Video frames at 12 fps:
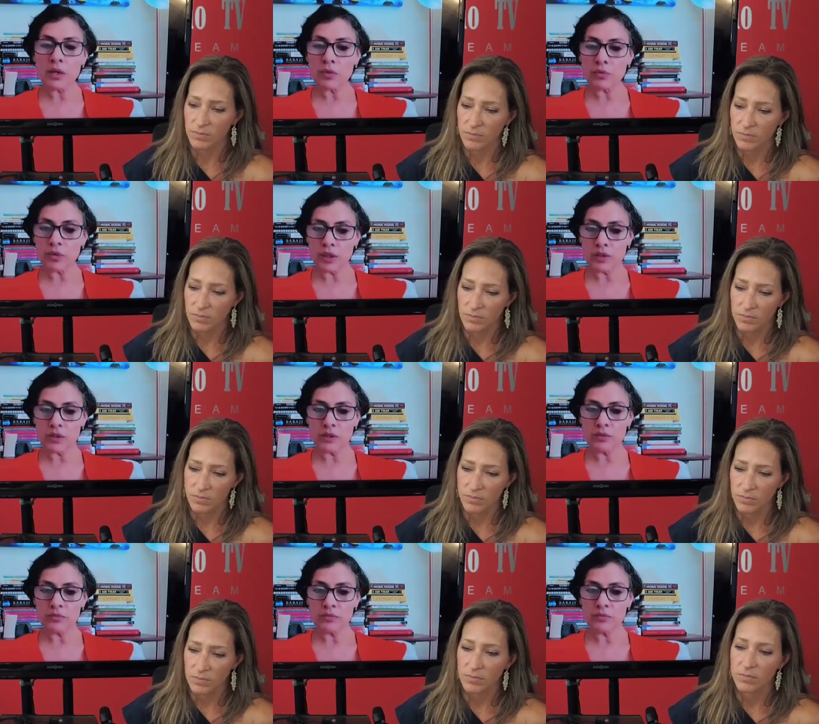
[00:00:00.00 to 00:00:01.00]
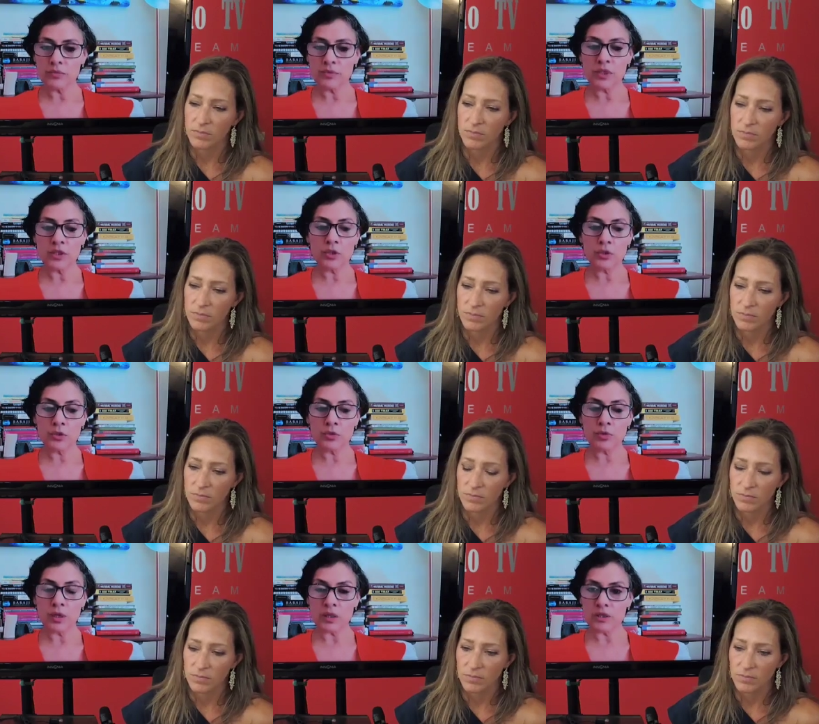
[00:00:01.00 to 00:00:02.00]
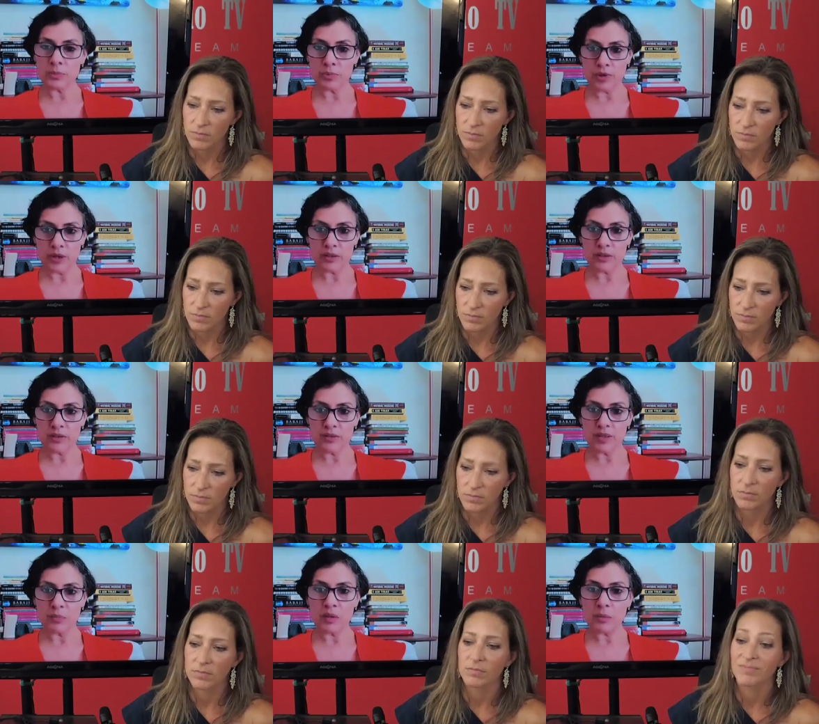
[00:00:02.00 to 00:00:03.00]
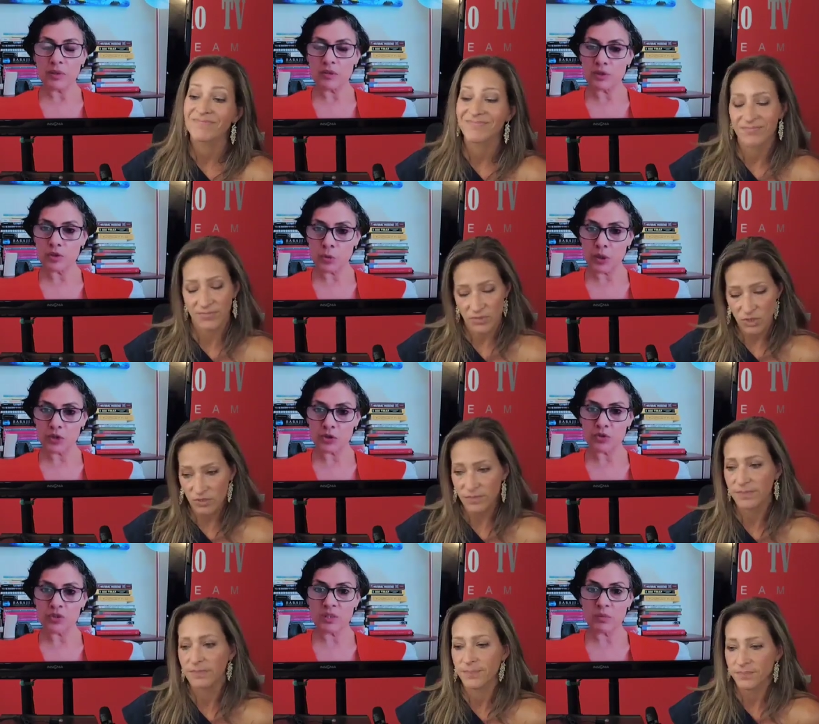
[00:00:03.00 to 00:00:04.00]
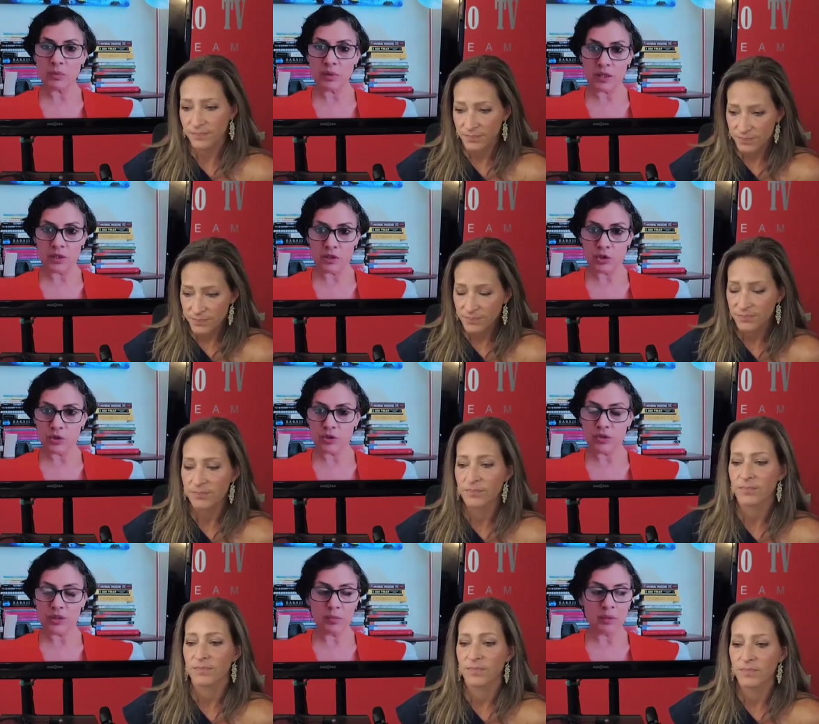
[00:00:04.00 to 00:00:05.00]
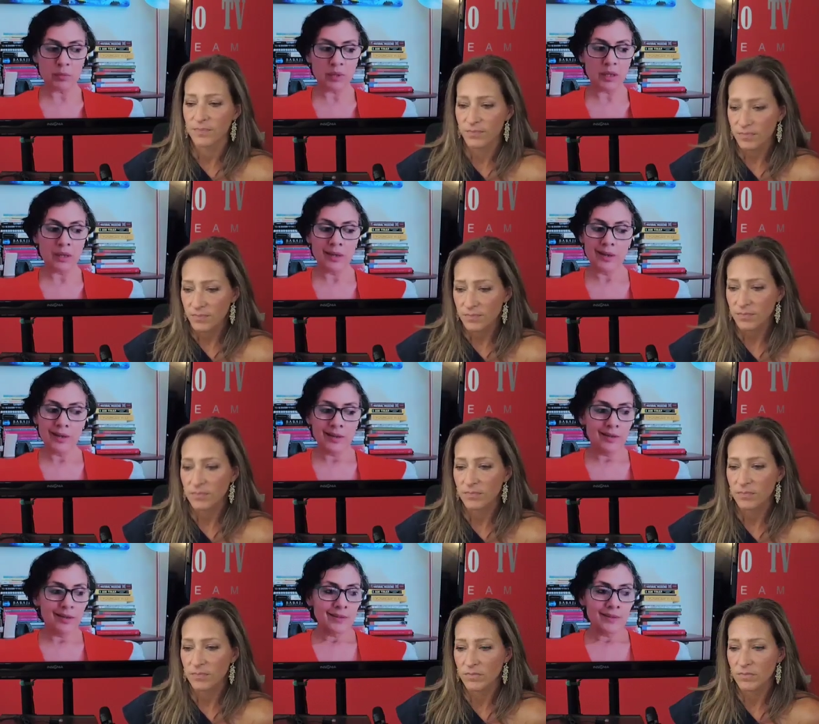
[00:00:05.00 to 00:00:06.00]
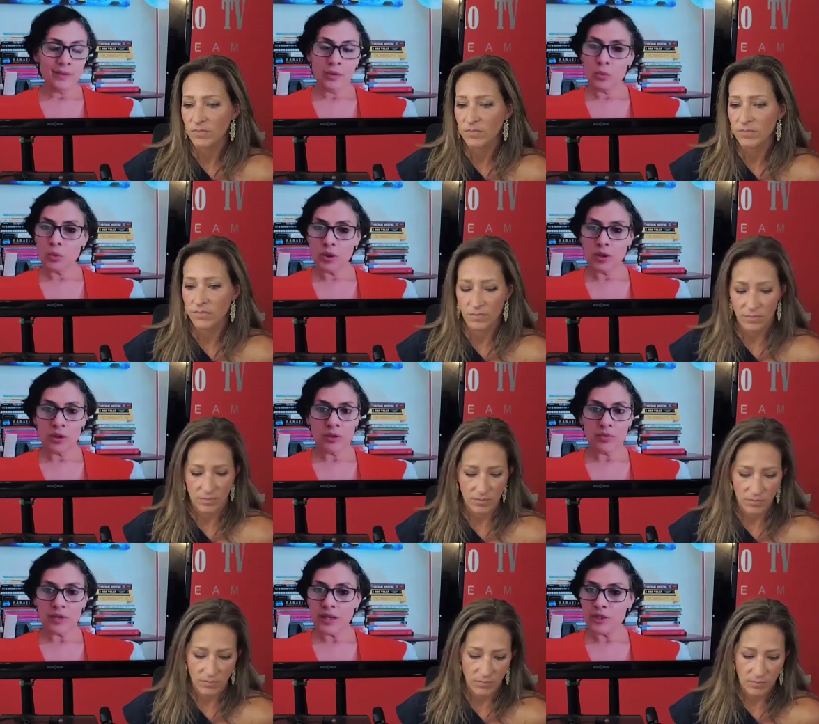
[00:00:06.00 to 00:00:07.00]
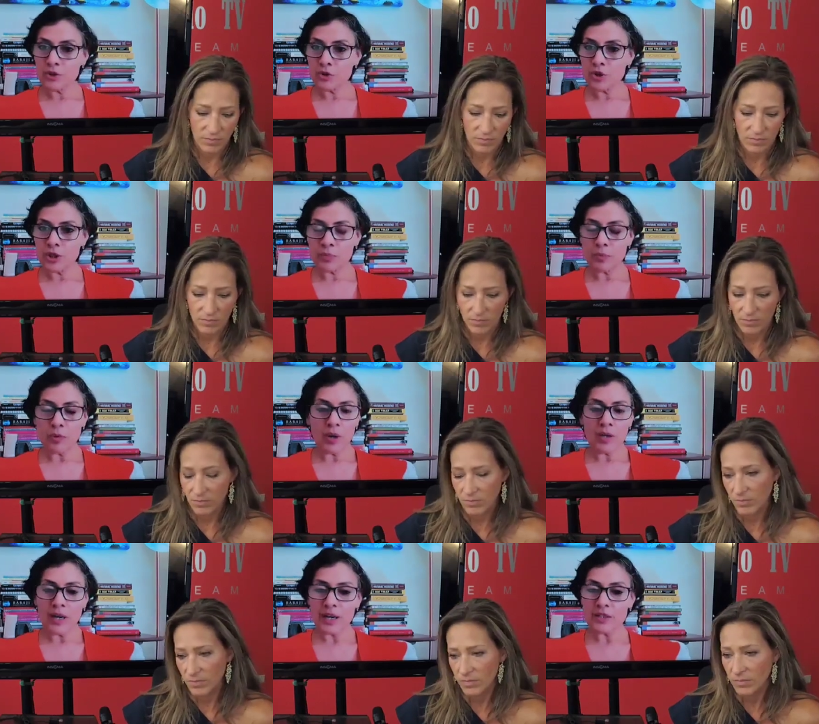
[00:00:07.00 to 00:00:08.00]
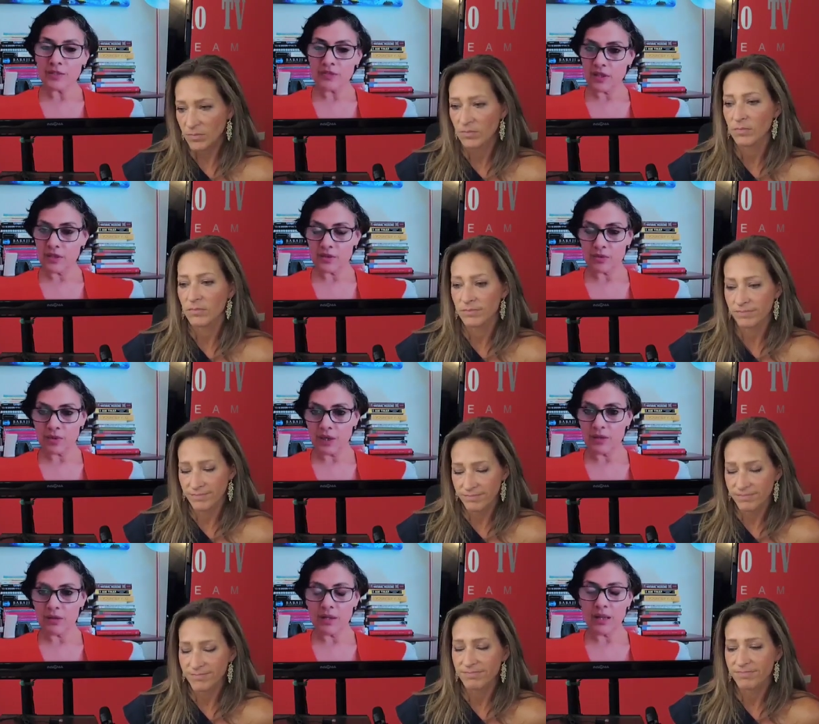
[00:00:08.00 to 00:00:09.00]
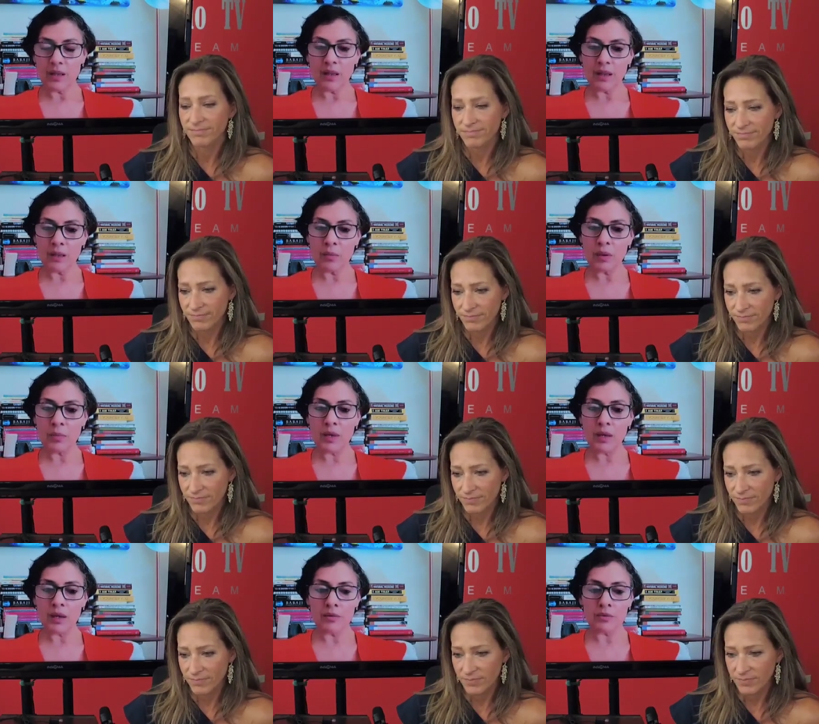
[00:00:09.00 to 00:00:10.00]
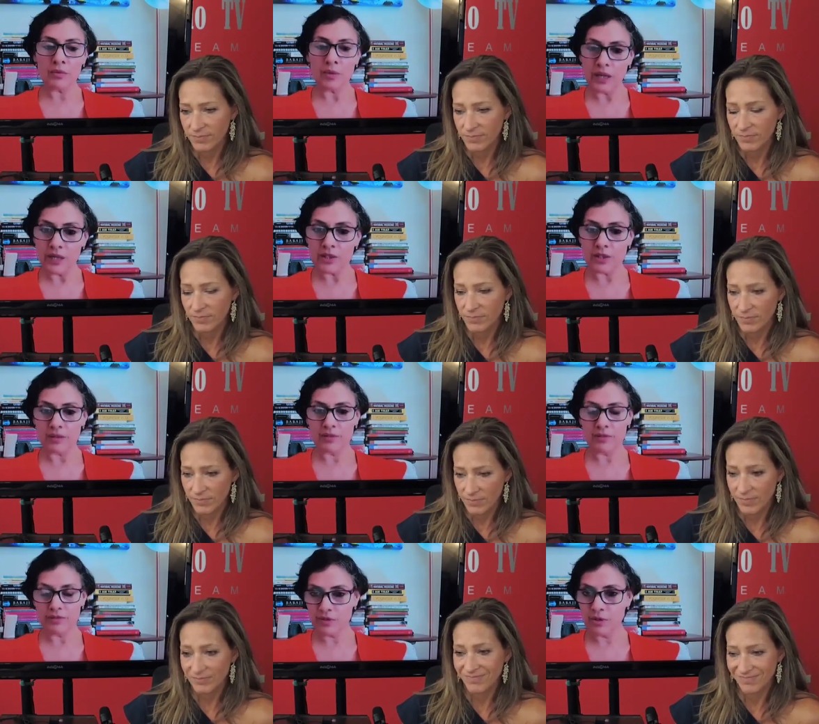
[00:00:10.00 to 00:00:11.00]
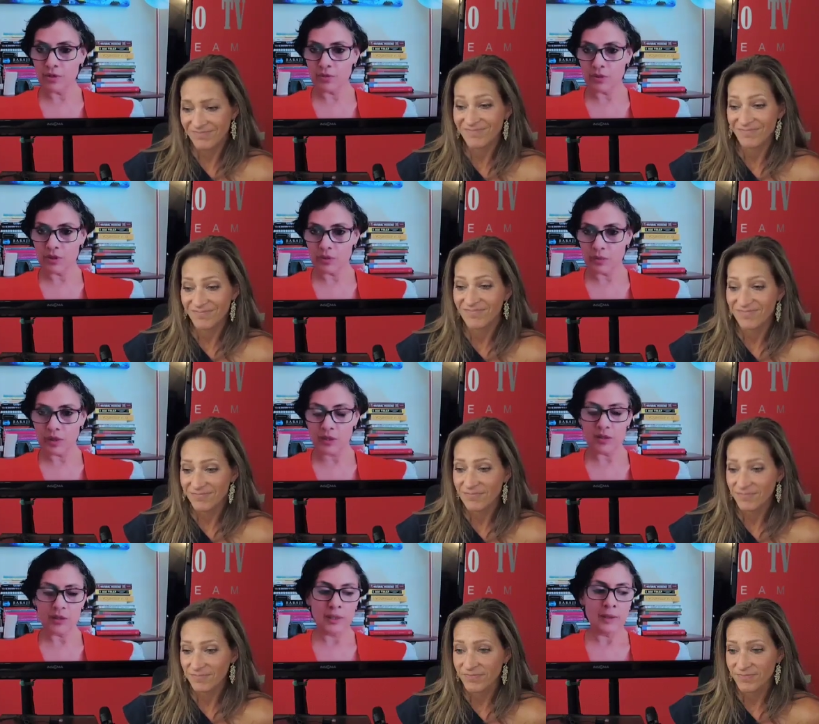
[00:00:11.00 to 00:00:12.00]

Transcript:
Speaker 1: a reason that you are depressed. There may be situations, there may be conditions, there may be work, relationship, all kinds of things, mm-hmm. right? There, there, there may be a reason for you to be depressed.